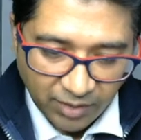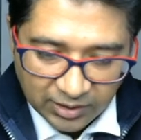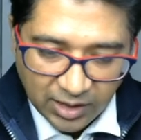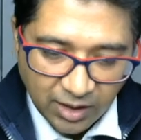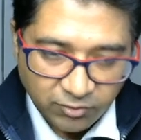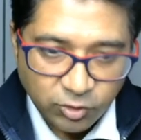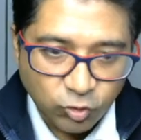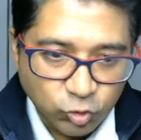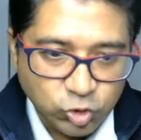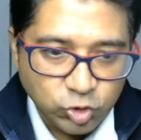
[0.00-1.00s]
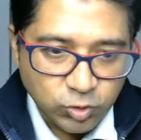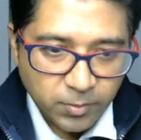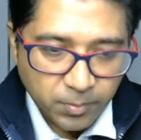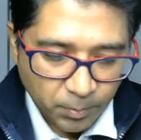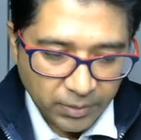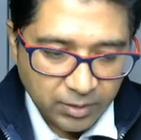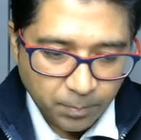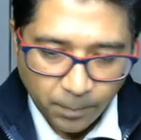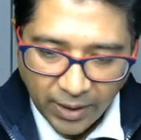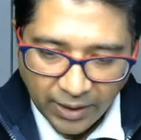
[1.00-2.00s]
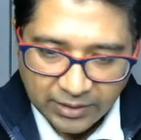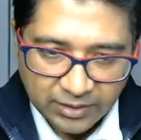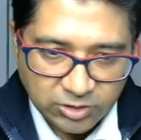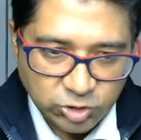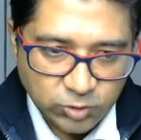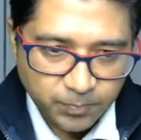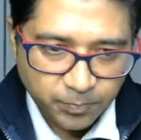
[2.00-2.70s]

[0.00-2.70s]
have huge big package,